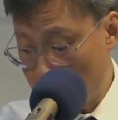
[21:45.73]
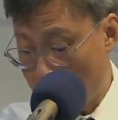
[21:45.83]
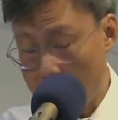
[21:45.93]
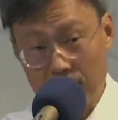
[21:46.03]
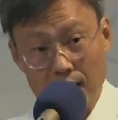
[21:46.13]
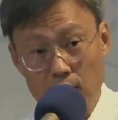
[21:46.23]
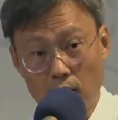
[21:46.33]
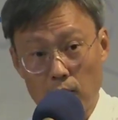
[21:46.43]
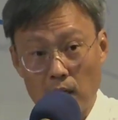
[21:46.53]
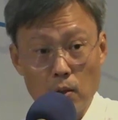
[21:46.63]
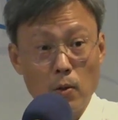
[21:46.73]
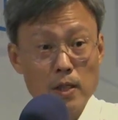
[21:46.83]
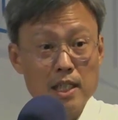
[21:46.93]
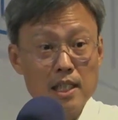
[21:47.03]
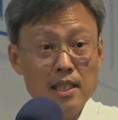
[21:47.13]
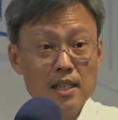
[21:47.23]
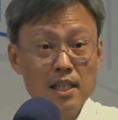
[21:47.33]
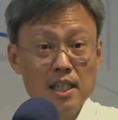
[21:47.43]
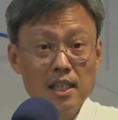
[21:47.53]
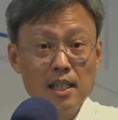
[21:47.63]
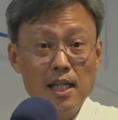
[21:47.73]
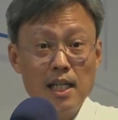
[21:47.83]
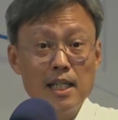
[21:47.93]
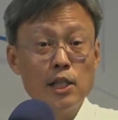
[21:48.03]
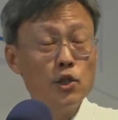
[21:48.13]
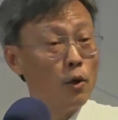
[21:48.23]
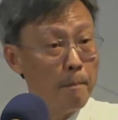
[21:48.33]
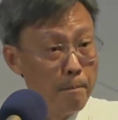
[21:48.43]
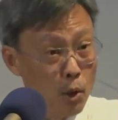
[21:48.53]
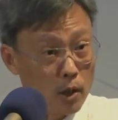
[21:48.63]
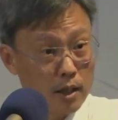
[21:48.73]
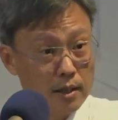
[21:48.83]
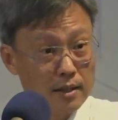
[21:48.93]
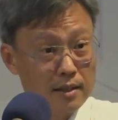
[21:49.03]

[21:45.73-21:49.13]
Are they not recorded in your book?